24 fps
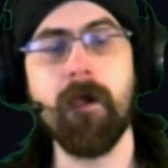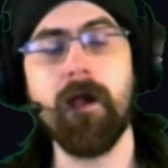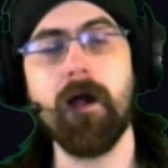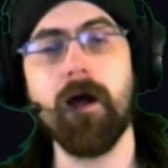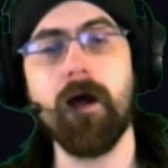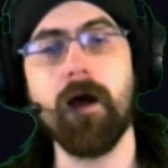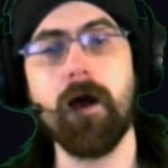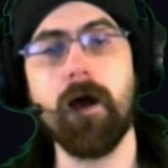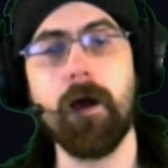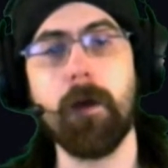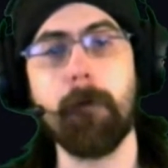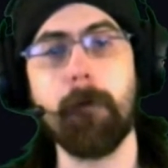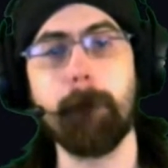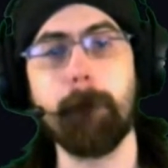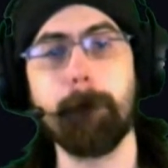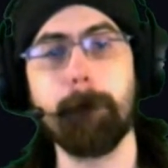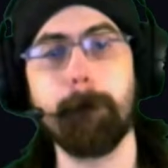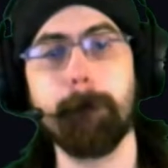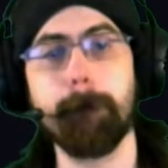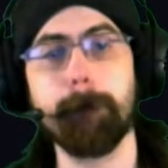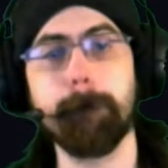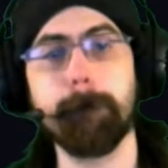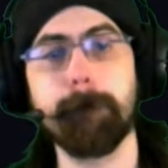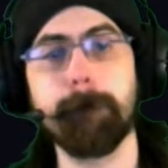Um,
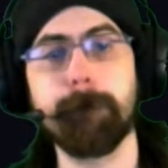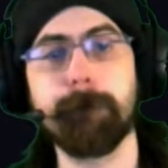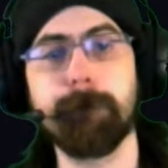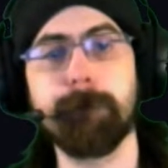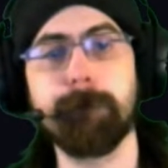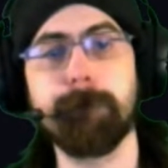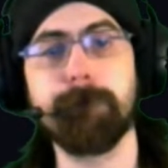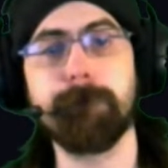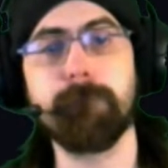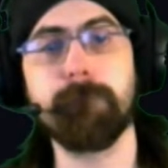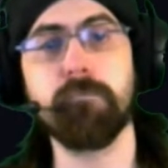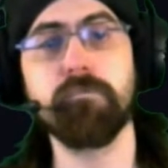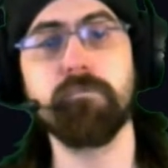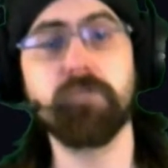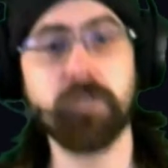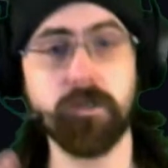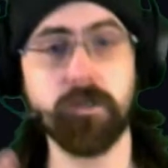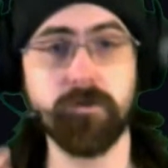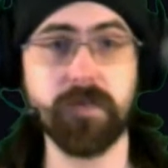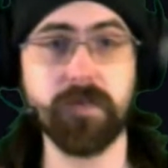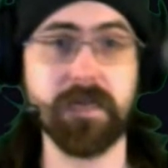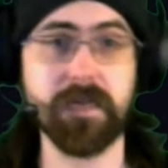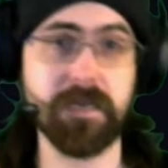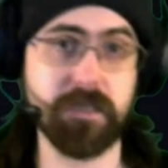
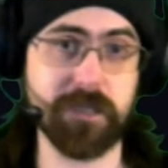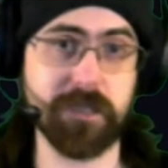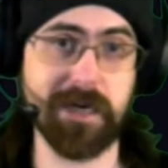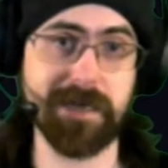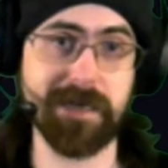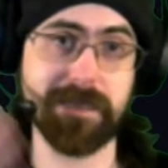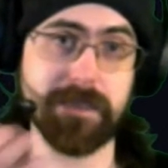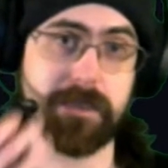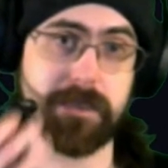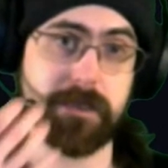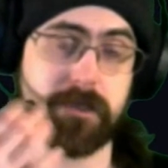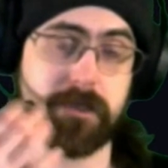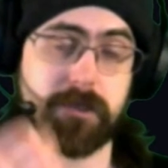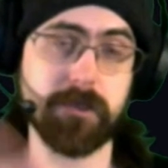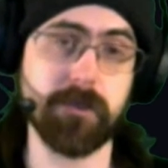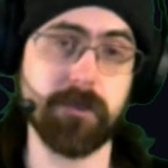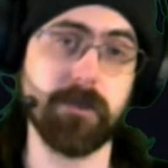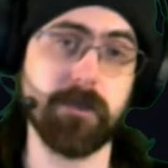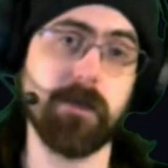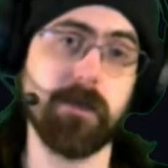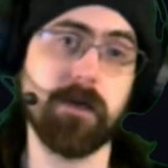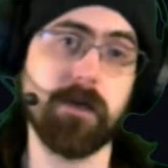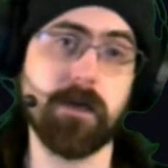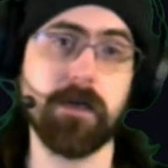so they injected
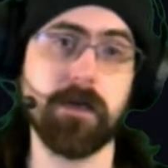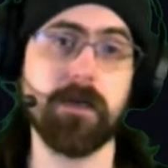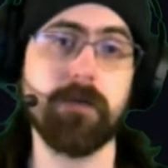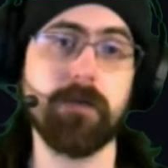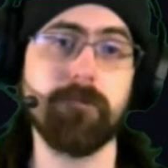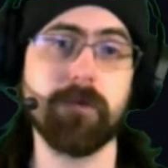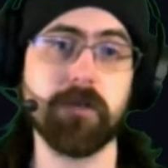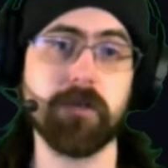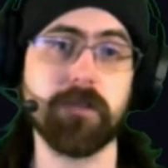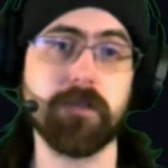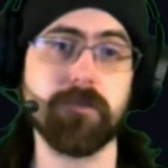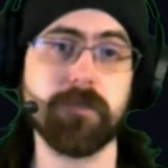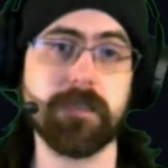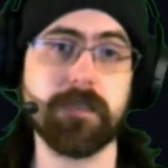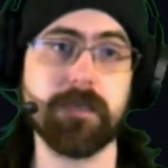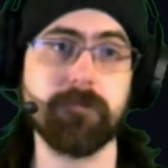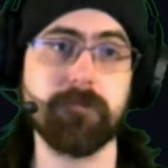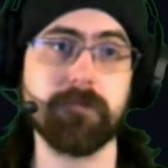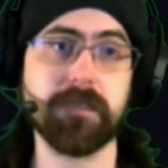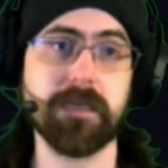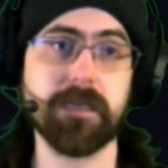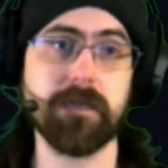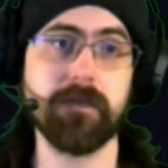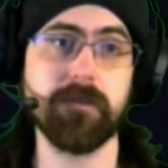a bunch of stem
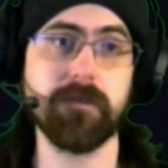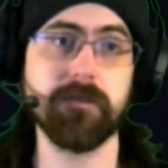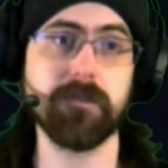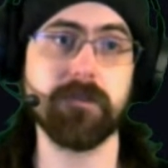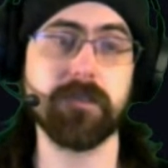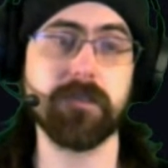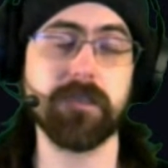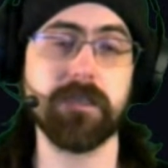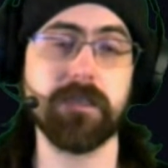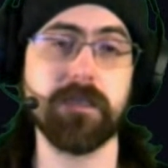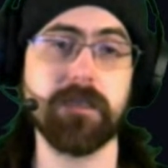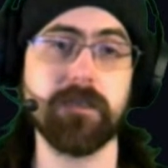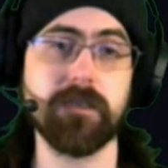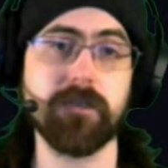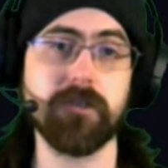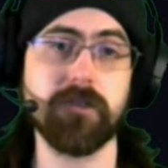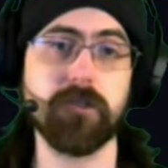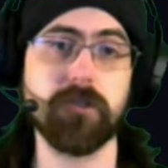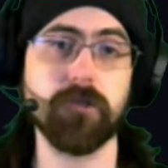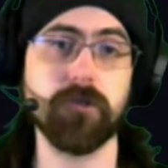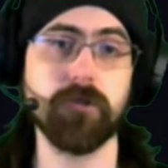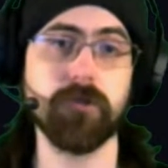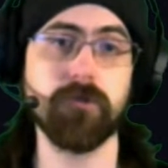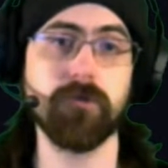cells
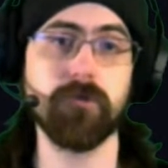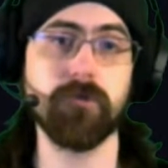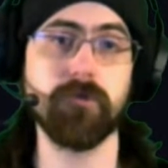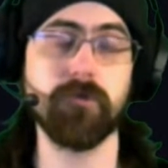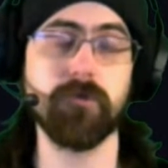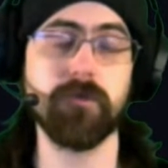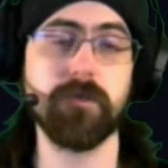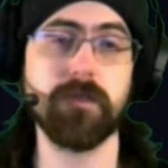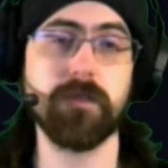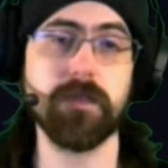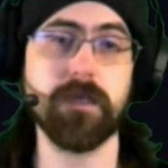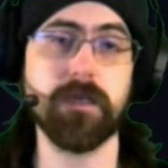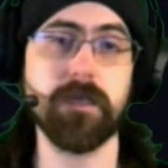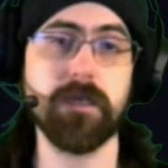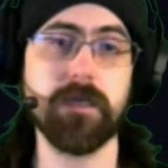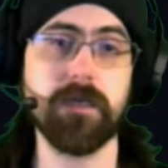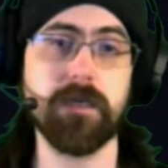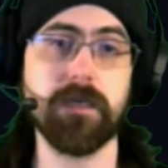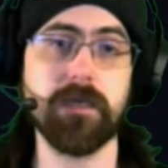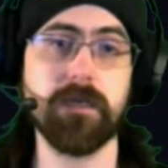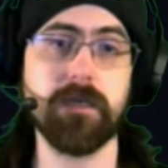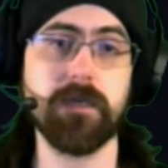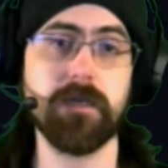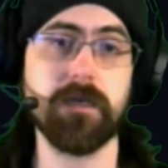into
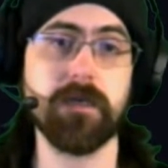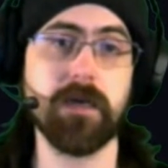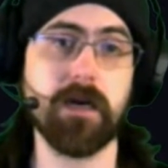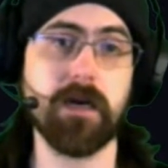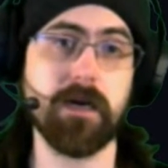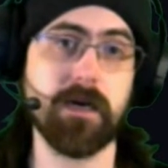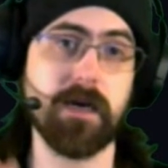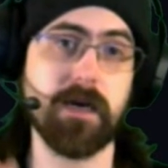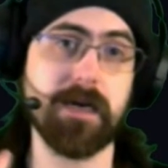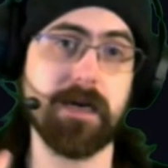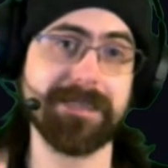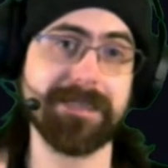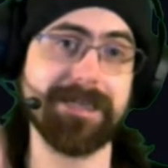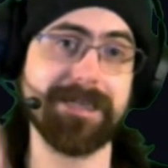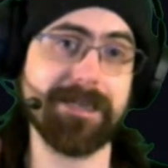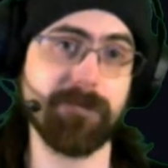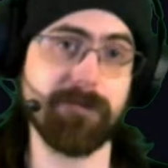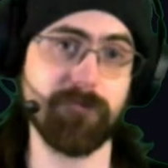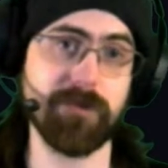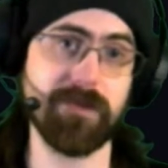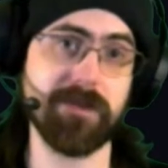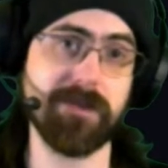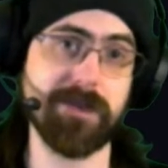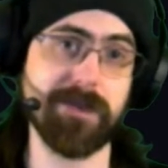the SN
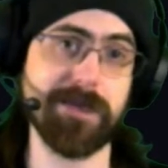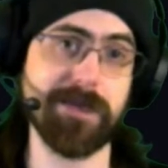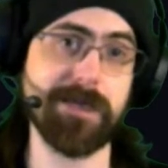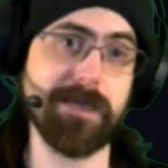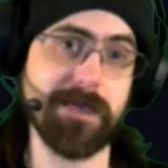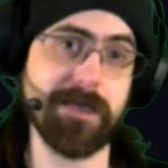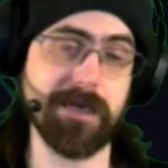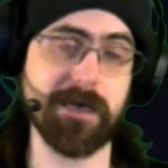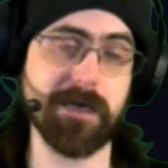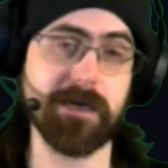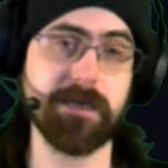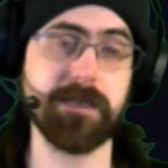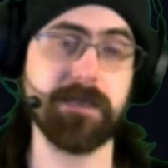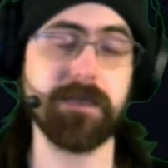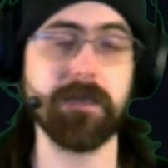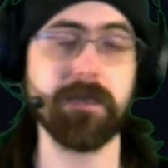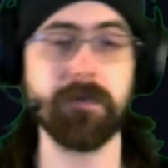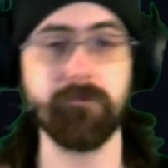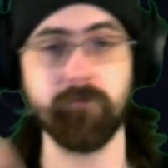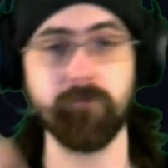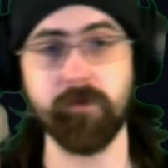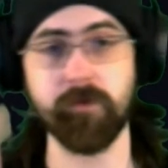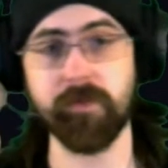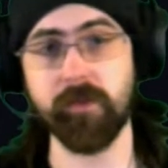with the
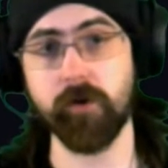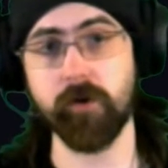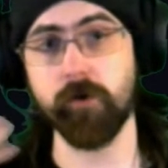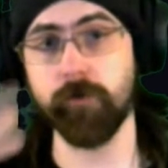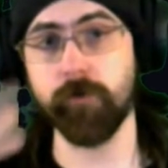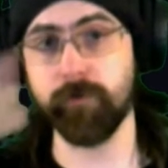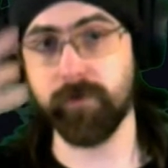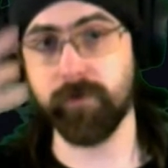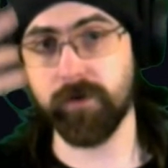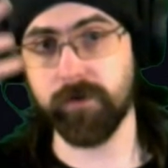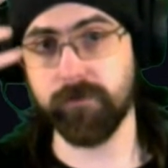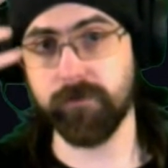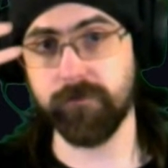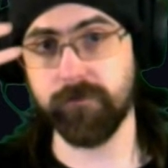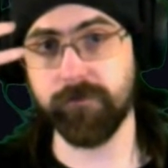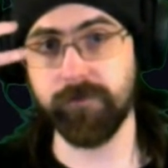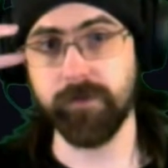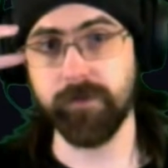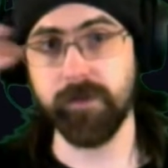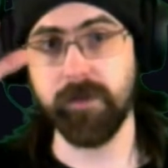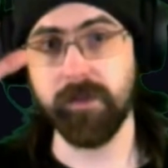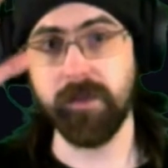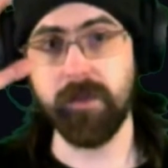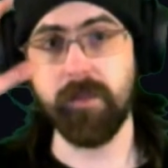hope of
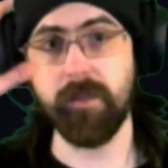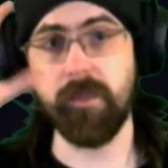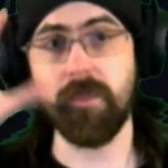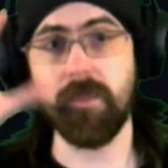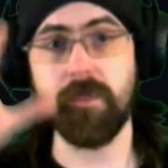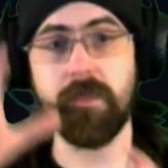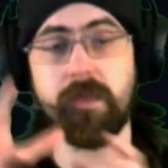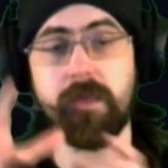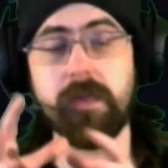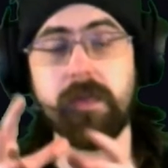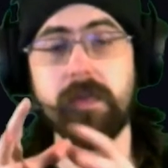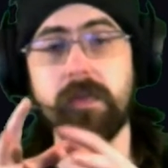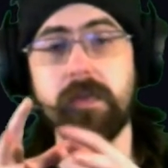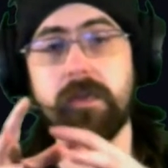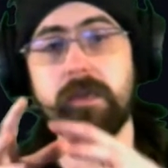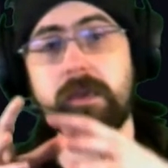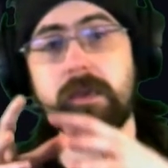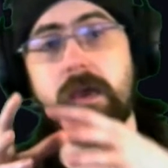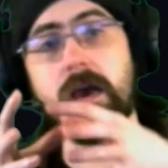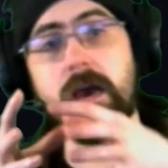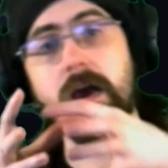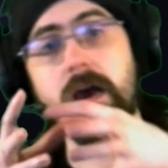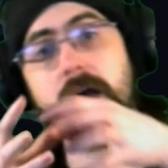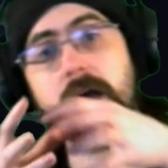the
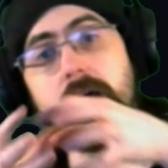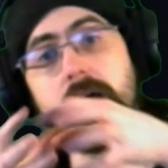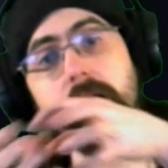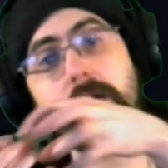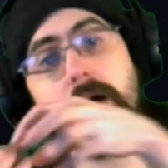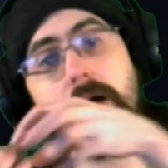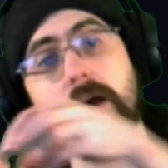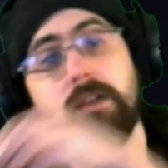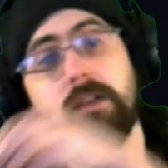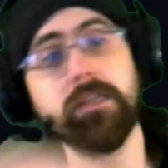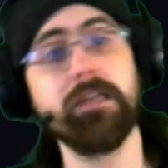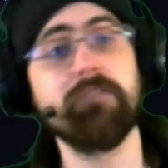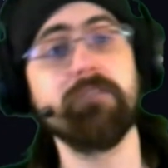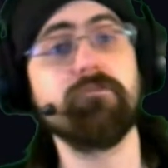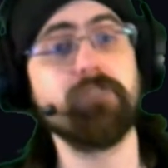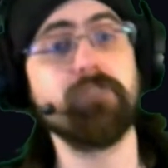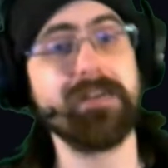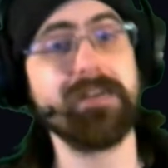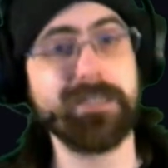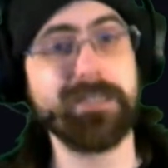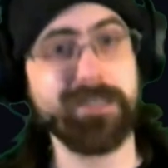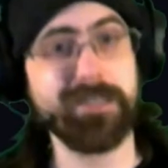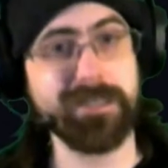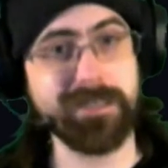
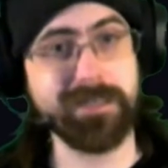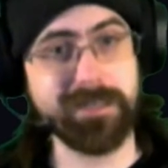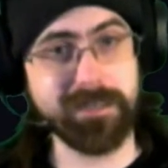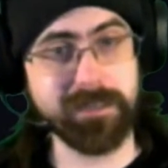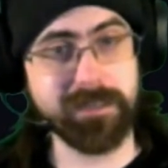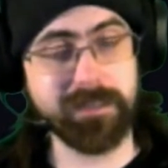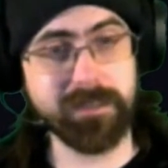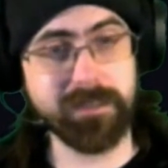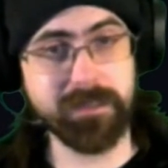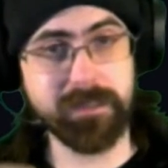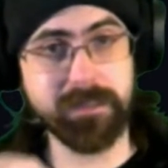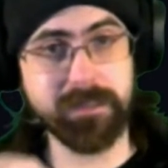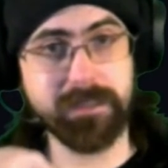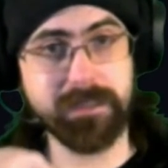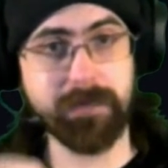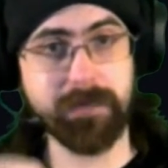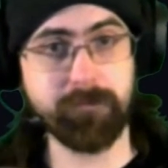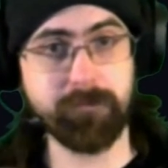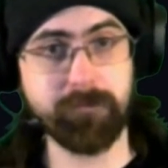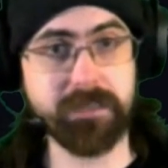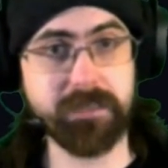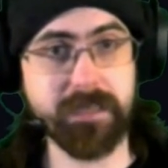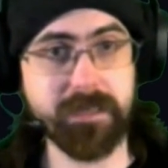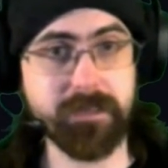undifferentiated
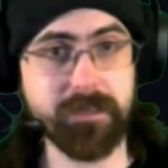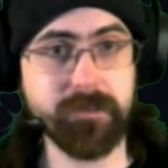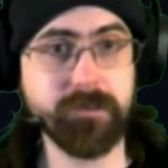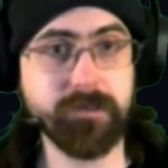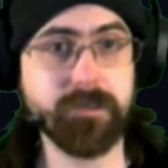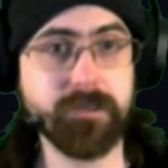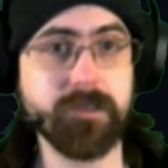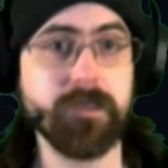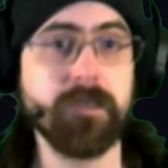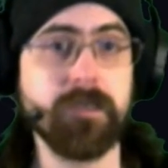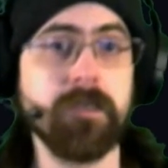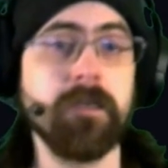stem cells